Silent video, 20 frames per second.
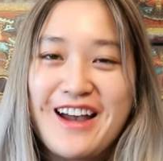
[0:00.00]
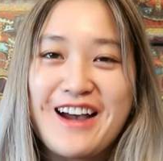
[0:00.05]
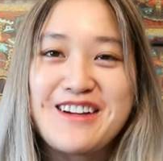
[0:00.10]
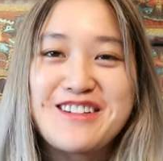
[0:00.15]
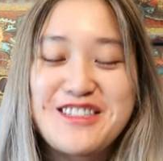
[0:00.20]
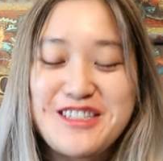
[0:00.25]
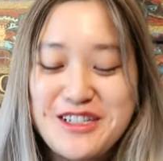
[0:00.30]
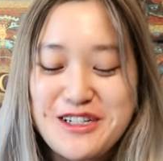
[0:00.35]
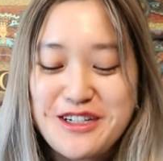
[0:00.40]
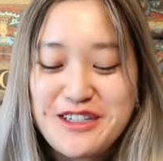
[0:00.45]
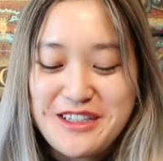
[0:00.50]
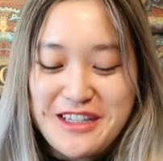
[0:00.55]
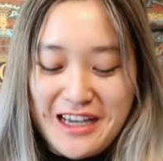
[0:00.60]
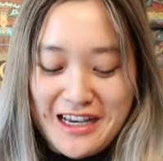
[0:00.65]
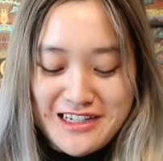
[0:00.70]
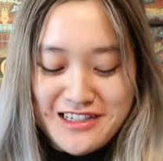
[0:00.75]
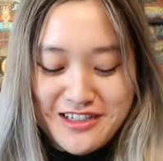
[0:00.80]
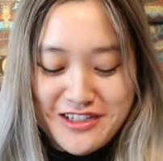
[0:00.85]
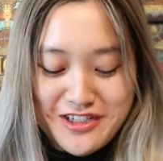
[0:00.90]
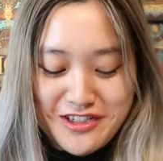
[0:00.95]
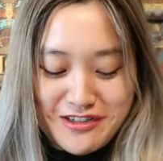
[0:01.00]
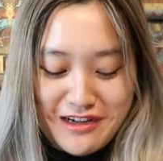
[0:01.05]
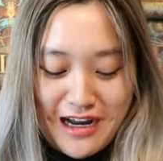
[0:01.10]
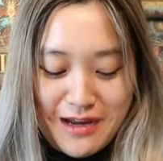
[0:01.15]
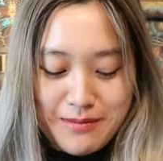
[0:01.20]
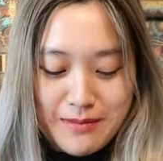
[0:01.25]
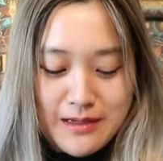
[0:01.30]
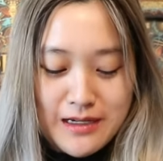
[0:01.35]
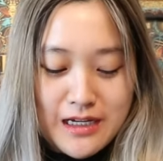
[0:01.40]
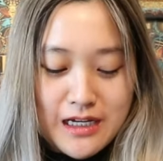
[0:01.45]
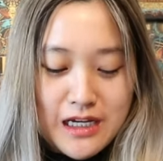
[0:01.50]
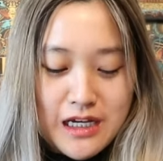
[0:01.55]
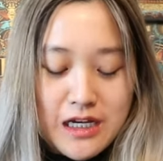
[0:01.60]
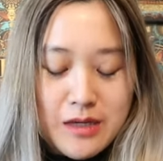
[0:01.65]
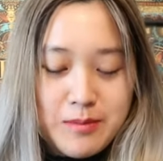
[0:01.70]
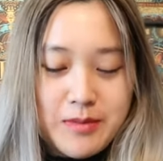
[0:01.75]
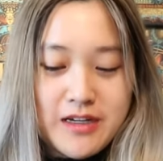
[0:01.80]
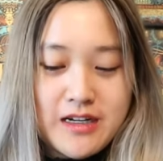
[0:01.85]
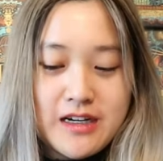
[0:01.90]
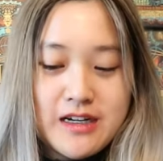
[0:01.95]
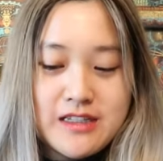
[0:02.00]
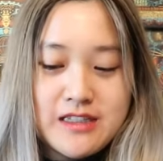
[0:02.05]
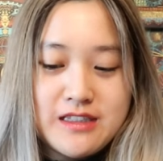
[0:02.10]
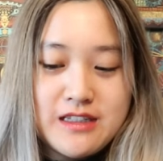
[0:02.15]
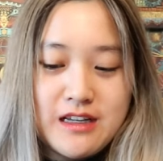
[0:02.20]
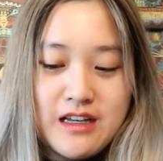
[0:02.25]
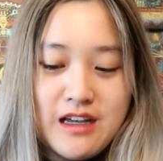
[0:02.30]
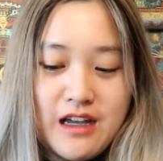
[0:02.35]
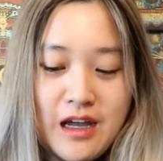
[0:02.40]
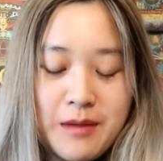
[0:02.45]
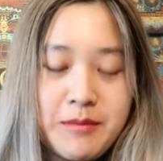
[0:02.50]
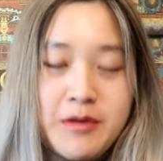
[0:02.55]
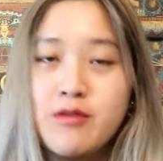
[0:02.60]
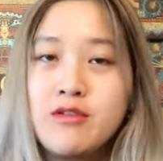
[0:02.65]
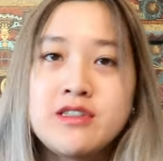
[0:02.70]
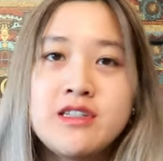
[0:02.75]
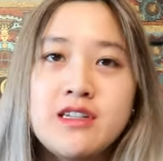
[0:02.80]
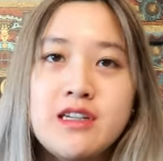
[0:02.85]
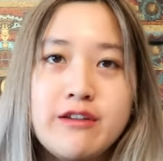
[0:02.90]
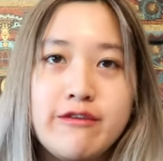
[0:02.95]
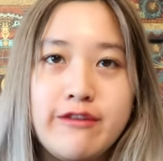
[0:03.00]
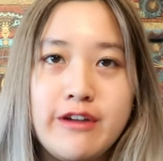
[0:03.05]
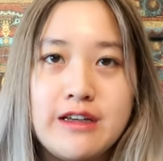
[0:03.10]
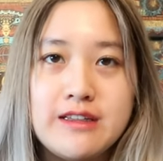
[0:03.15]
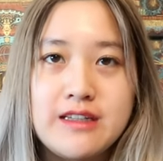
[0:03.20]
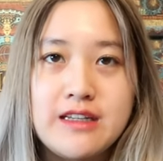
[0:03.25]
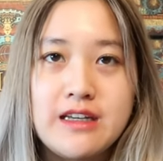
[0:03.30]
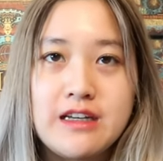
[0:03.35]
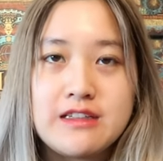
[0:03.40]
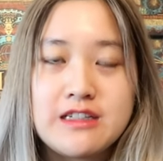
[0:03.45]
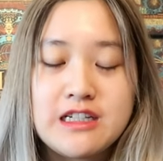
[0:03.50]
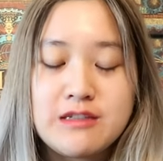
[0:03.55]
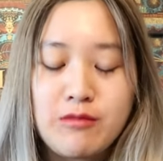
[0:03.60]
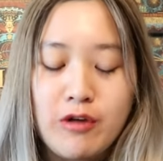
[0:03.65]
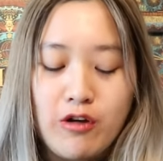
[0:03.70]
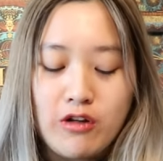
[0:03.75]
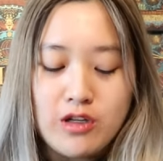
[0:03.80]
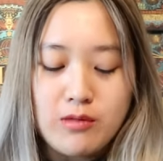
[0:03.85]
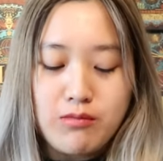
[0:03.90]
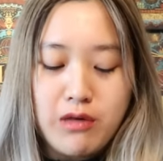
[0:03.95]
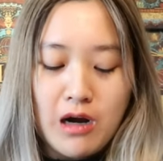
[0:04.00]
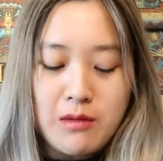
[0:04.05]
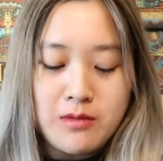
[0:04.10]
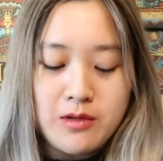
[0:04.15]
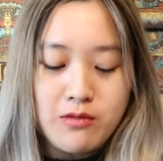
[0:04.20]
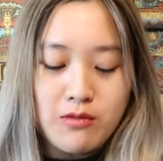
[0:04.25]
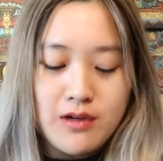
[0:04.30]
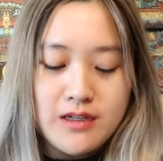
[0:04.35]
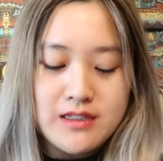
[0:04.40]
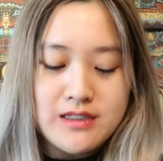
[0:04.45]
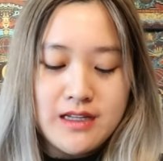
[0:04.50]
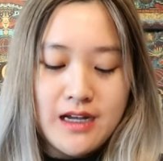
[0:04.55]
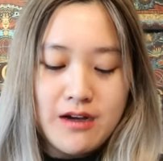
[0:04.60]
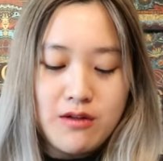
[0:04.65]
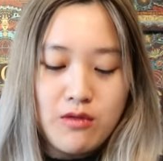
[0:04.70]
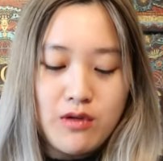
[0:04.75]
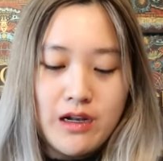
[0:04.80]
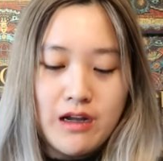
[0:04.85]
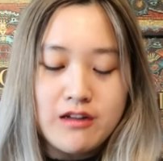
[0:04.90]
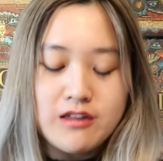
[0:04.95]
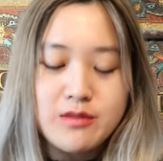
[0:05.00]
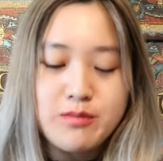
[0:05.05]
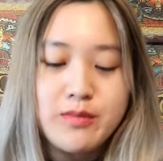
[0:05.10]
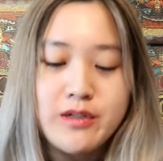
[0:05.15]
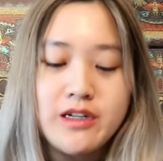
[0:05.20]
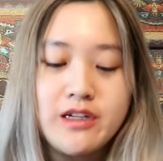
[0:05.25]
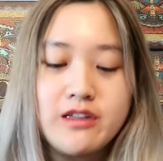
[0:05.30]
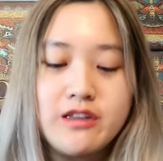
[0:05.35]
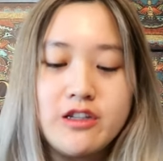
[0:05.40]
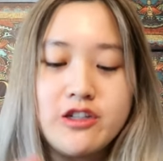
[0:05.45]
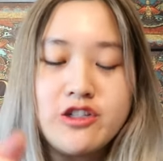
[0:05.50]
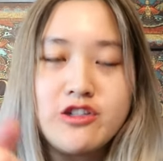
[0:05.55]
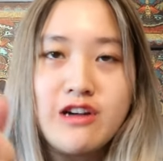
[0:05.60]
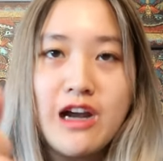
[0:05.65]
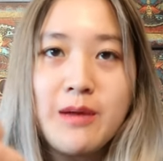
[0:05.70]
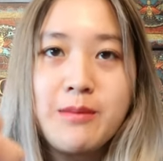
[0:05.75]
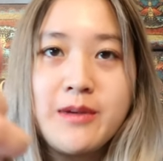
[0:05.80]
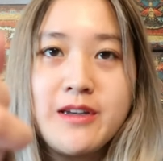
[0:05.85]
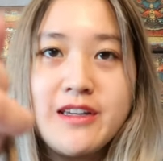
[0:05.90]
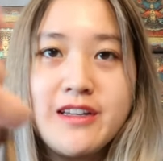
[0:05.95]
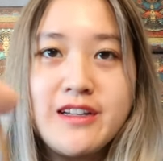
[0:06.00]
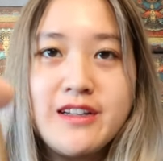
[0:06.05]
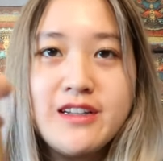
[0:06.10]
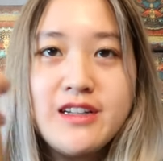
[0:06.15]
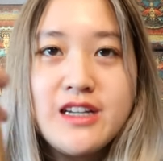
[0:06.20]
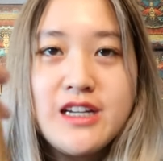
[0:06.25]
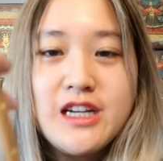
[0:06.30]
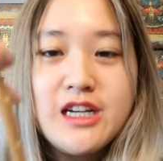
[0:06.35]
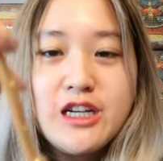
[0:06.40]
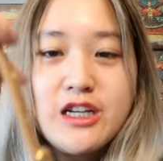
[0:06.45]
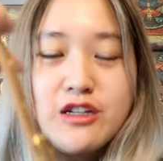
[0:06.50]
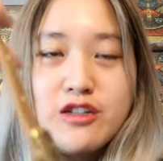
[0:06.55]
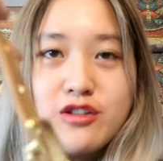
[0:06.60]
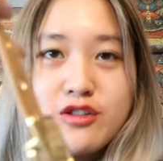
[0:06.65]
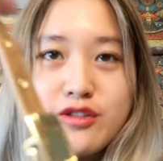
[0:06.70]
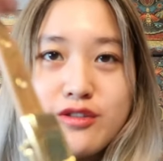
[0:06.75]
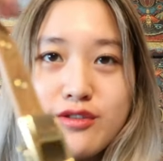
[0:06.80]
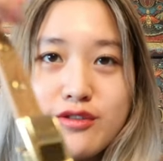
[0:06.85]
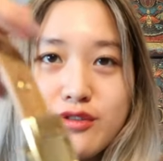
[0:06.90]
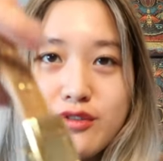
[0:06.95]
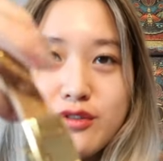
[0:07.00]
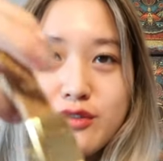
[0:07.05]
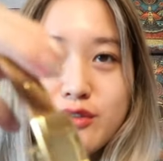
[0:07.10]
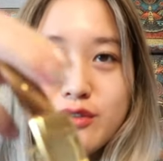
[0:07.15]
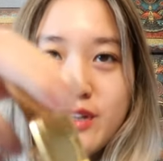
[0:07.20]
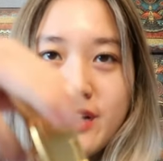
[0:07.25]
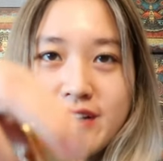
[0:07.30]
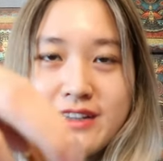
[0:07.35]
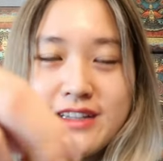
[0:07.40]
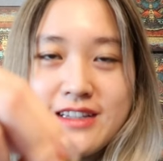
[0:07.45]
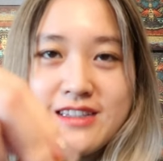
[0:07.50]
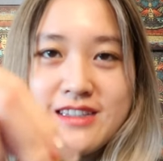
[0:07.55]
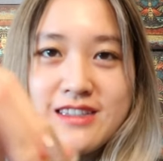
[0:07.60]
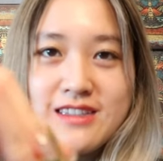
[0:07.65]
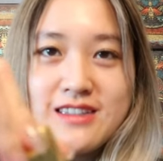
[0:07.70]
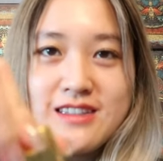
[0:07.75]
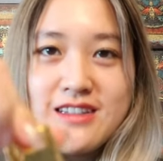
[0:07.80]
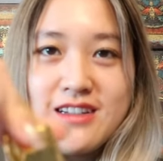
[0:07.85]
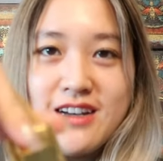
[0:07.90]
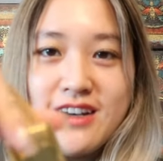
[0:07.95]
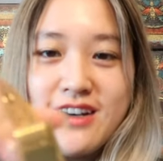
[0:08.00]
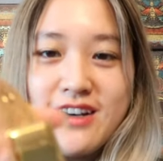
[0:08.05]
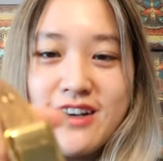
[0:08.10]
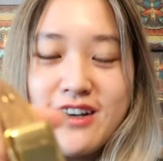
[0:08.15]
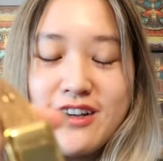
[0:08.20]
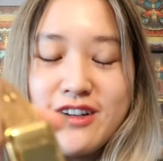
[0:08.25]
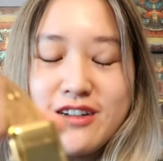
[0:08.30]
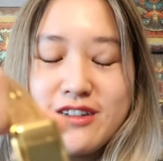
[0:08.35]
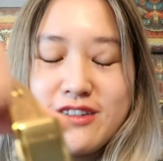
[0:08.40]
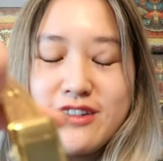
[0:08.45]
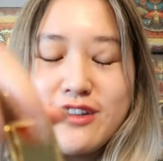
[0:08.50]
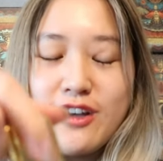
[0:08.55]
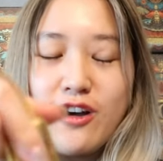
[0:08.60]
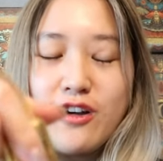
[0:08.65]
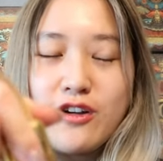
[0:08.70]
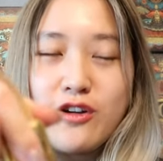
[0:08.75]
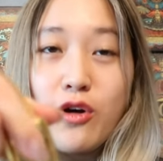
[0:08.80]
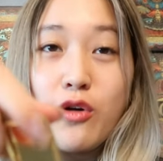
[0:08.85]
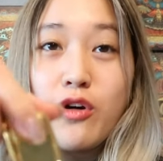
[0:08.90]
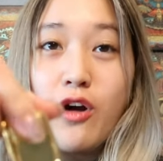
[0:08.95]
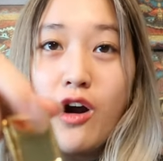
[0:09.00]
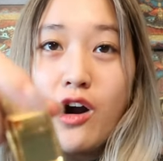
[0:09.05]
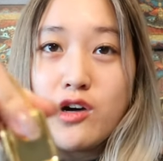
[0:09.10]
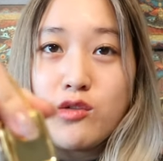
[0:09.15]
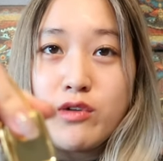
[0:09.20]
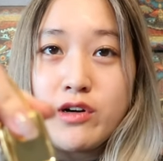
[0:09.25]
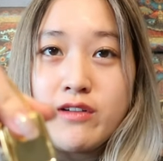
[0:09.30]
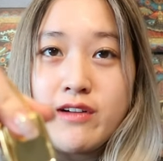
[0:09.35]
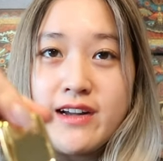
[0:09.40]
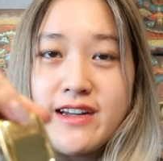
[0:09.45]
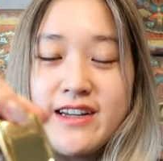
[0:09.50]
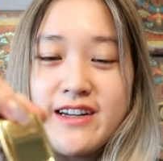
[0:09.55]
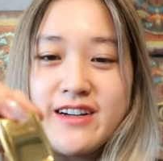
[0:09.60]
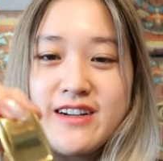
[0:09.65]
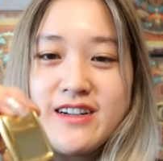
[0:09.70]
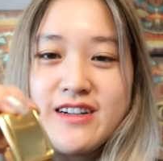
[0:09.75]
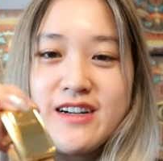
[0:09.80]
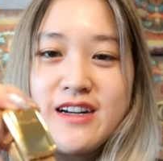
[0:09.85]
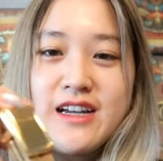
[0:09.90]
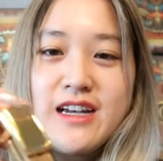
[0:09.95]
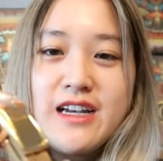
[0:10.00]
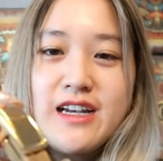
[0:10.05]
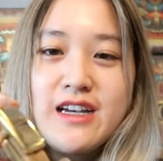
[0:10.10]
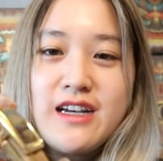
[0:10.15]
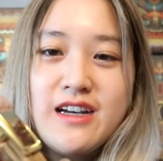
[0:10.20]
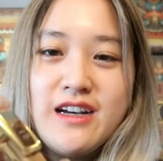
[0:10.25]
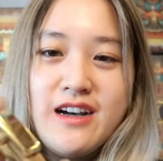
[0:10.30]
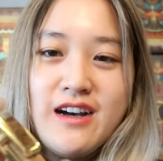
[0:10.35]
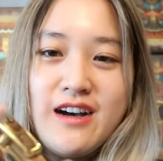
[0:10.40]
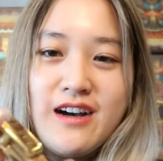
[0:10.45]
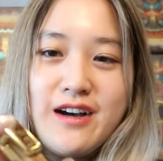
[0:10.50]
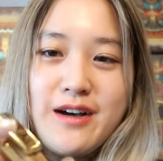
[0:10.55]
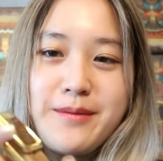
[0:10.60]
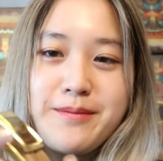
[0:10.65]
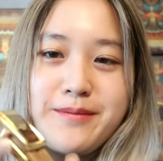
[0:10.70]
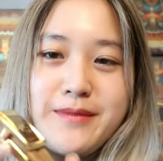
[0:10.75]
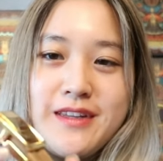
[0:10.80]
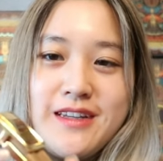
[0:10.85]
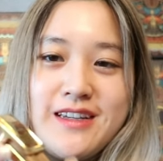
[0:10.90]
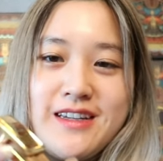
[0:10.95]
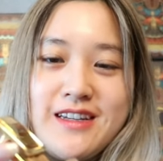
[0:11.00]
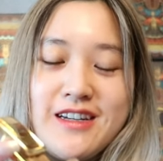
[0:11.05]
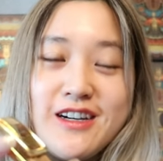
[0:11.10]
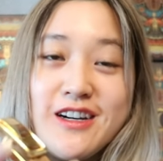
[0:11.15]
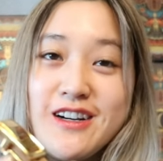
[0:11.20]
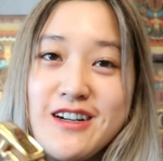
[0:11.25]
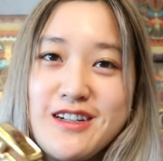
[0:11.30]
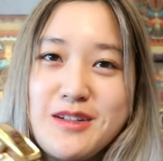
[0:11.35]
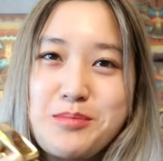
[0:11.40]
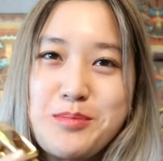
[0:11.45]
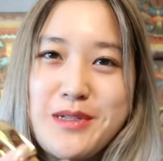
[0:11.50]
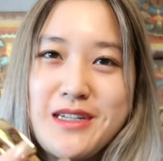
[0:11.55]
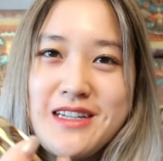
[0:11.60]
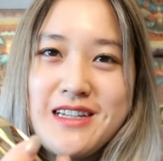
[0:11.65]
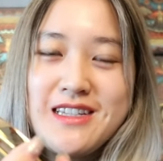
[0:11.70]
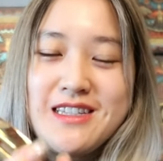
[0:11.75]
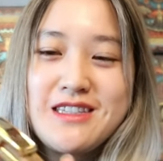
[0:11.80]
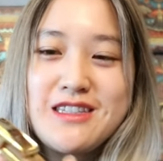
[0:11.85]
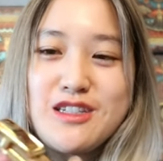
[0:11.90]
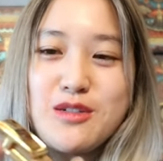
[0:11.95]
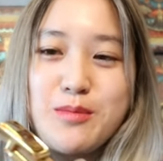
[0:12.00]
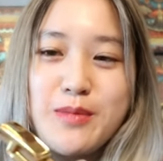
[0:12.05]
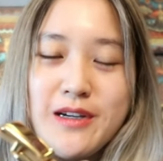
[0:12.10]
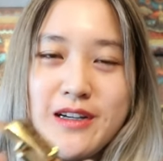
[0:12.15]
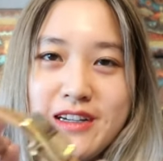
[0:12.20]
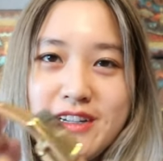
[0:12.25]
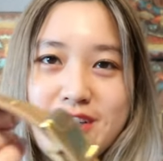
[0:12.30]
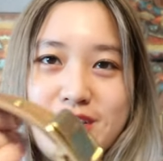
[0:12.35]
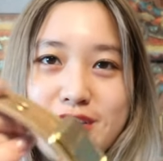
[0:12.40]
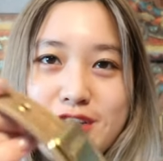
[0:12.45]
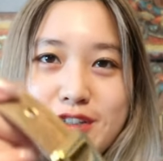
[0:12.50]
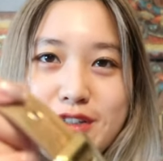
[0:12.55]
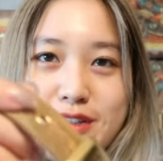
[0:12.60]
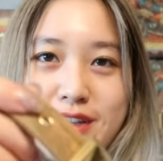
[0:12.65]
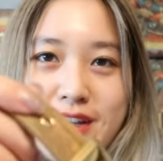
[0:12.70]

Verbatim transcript: how to attach the strap because I mean it wasn't confusing. It's just my only problem was that when I was putting the strap in to like this uh the gold hardware right here, um the hook piece to put into